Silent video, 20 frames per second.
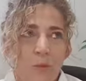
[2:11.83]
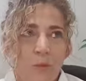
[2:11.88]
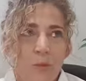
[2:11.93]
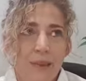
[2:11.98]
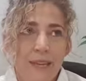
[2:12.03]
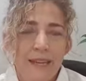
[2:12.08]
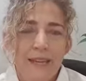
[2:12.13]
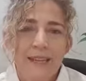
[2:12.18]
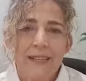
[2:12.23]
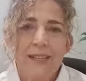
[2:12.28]

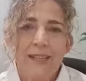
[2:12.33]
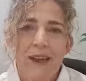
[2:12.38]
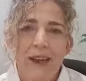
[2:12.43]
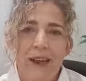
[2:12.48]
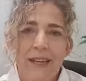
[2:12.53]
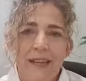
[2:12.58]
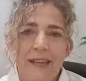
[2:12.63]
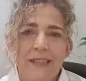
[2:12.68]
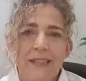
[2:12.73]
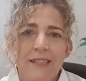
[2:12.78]
the
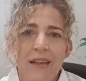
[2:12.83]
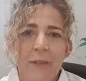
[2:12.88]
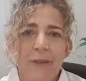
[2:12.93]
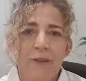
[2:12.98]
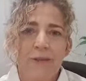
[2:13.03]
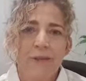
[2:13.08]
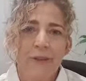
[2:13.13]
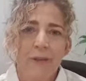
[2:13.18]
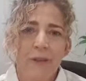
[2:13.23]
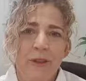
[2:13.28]
anxiety, it's
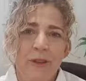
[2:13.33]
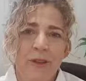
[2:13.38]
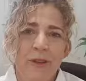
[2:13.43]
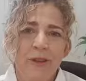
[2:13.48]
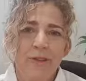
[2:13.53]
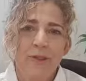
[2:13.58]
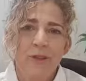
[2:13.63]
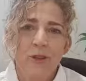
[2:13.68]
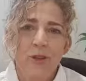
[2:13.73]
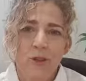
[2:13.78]
coming from a lot
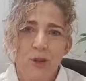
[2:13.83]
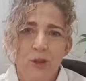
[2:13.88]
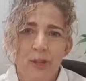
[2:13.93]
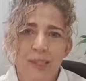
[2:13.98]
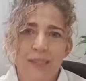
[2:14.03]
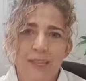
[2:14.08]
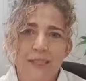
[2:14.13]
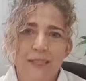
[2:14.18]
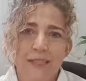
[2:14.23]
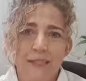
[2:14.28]
of the
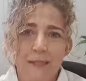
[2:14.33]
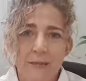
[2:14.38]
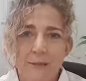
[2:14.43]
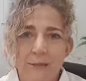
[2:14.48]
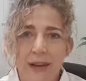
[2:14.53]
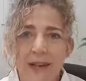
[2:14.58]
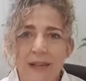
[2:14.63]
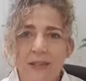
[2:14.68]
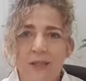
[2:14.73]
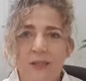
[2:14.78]
chronic
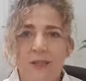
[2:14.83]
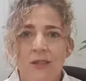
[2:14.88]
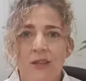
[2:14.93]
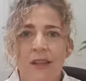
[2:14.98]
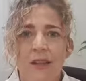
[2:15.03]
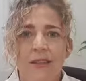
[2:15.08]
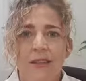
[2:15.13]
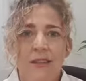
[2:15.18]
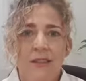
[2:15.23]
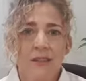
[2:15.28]
demands,
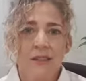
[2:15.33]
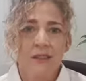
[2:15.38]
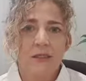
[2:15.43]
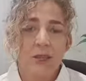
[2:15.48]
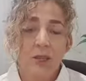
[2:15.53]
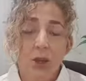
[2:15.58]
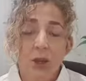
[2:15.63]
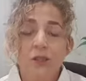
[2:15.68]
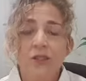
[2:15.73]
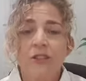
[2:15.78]

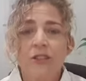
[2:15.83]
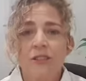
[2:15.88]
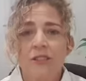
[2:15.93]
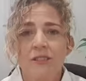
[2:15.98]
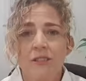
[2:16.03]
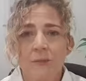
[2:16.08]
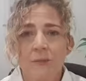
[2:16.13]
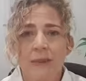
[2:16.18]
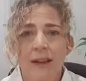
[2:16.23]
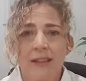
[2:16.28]
the
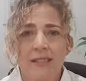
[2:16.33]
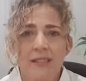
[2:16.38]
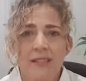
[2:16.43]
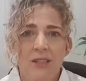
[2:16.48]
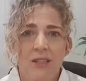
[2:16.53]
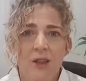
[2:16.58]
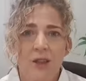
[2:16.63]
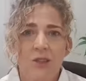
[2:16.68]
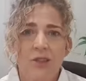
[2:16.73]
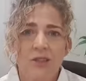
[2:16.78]
constant demands and
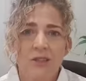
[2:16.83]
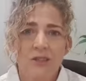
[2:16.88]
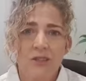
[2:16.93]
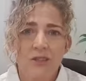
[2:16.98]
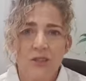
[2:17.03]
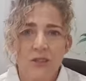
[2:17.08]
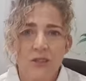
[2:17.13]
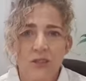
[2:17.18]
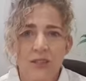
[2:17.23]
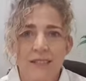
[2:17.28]
the constant
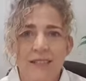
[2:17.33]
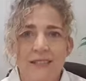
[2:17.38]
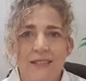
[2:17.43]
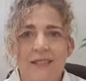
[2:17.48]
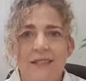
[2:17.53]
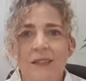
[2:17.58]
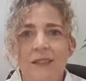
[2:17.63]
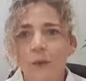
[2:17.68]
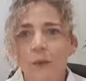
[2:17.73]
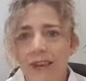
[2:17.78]

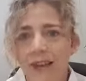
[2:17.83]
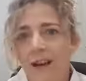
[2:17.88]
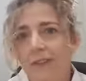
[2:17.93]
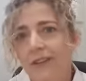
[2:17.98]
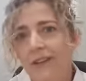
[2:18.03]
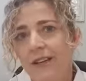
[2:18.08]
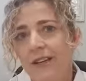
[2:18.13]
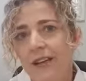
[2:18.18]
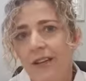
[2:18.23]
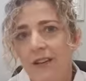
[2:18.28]
stresses that we
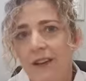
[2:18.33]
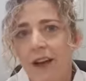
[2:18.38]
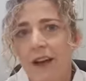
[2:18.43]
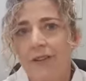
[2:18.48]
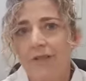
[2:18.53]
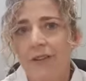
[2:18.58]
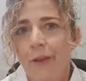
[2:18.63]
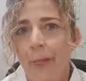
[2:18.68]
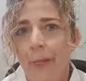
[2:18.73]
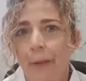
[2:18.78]
have in our
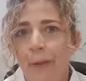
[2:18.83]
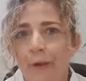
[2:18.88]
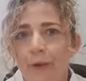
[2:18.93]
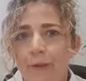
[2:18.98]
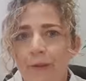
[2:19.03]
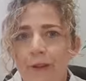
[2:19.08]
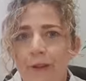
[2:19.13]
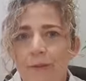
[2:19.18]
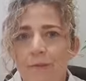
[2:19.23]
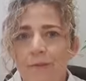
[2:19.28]
life at the
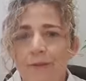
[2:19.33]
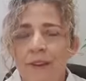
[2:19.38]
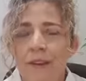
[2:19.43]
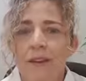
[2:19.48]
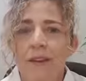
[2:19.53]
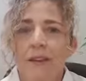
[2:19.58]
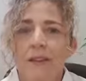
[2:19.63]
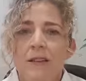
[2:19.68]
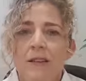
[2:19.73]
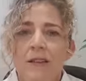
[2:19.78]
moment.
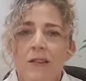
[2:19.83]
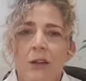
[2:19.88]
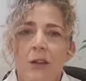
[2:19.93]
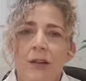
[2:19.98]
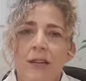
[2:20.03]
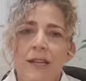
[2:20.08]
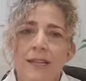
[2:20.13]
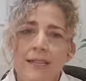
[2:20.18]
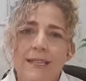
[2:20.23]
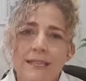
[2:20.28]
So
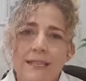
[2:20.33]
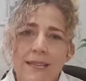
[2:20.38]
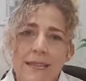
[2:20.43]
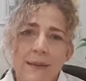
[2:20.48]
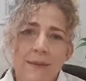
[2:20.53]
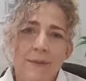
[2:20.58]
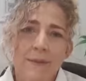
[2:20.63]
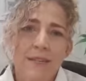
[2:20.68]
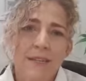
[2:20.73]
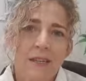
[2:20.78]
it
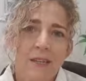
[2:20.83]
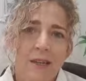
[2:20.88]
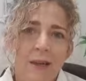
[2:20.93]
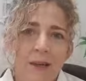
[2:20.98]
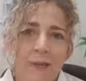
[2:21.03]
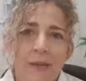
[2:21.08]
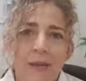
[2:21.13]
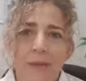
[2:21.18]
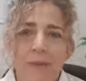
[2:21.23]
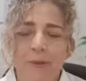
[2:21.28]
seems that a
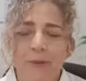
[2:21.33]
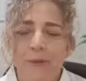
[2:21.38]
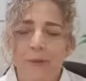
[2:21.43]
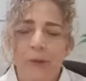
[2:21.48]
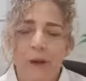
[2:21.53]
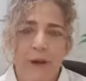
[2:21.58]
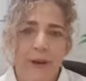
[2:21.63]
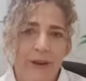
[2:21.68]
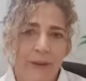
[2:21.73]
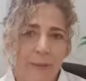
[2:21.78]
lot of people are
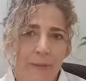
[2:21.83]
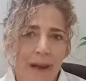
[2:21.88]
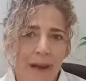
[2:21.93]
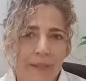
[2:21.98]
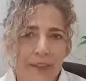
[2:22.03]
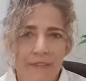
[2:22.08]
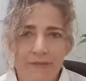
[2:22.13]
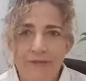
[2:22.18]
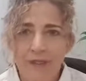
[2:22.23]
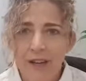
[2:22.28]
worried about
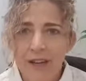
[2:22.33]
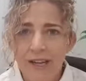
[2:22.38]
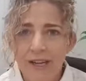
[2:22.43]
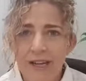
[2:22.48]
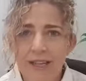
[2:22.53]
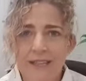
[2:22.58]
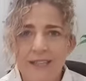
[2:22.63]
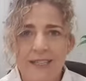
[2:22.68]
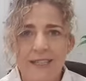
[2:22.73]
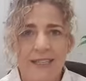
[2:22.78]
their
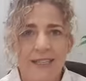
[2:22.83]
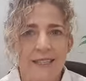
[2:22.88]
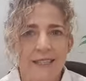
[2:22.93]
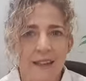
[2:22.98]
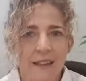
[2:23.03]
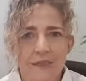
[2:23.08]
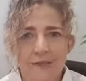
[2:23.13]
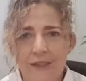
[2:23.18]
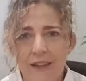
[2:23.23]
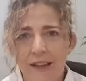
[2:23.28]
finances,
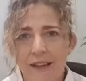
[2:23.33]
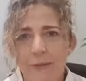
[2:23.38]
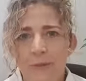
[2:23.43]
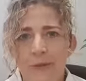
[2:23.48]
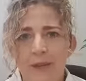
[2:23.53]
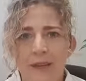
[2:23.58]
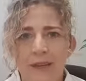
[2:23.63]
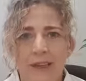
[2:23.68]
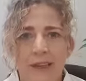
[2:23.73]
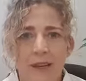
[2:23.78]
their
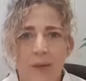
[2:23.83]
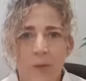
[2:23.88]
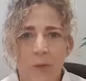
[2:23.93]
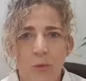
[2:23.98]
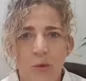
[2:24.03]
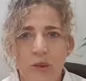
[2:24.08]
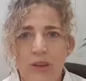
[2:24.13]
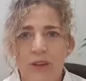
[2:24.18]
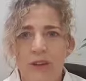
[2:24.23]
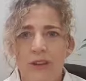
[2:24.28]
family, their
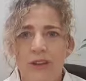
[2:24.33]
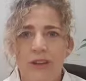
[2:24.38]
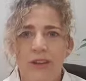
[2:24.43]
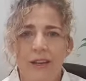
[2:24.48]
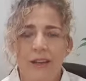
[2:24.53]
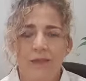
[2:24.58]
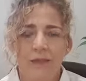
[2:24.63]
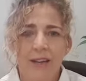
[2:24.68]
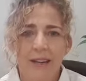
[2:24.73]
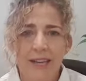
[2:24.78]
work,
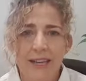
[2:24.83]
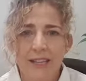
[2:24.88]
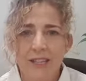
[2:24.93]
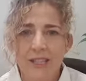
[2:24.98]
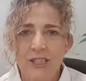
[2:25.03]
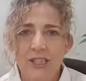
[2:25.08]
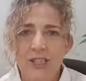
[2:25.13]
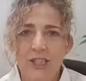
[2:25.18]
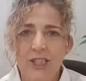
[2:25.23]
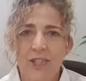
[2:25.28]
their
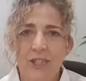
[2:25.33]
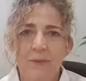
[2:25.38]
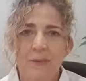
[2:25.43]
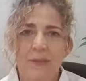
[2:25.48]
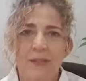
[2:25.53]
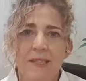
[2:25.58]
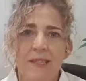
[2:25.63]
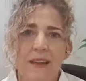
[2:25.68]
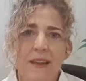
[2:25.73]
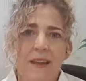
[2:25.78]

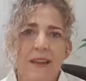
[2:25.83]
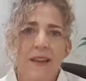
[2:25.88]
relationships.